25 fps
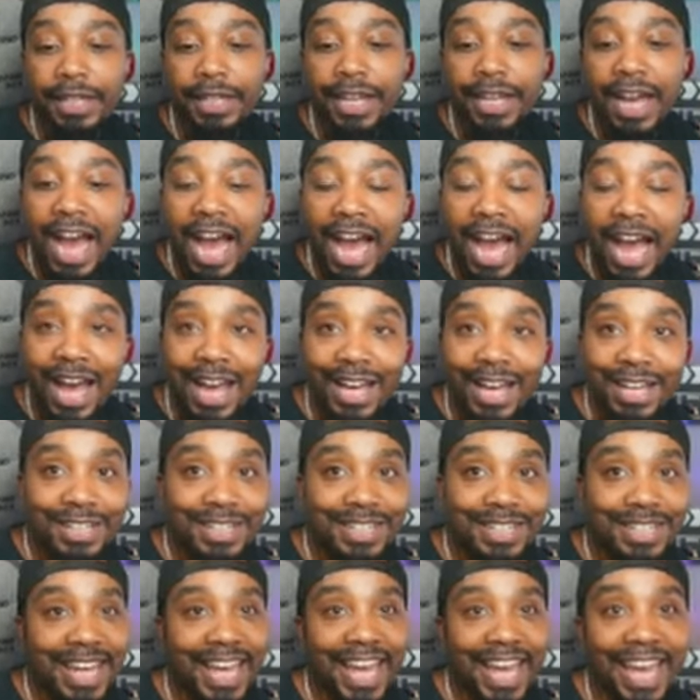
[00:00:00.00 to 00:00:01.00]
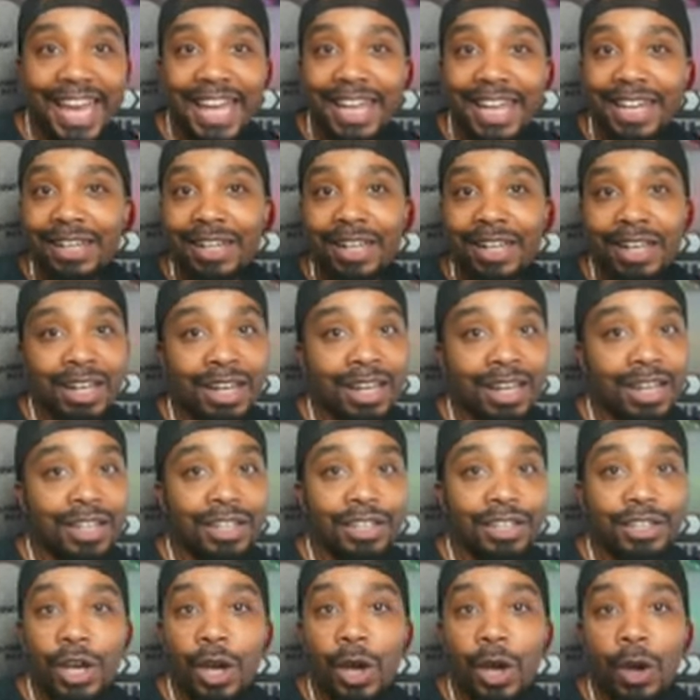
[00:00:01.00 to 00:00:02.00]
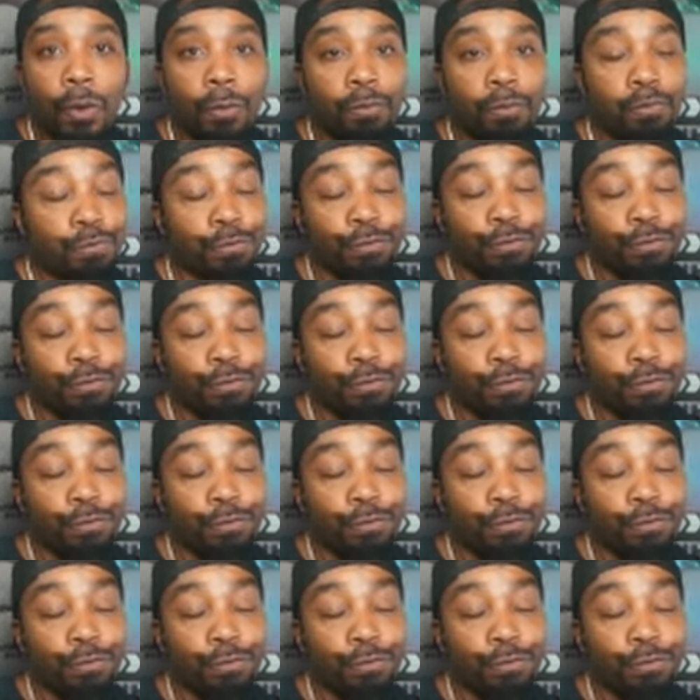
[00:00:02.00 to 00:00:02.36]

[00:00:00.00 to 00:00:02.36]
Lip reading: hides. And yo,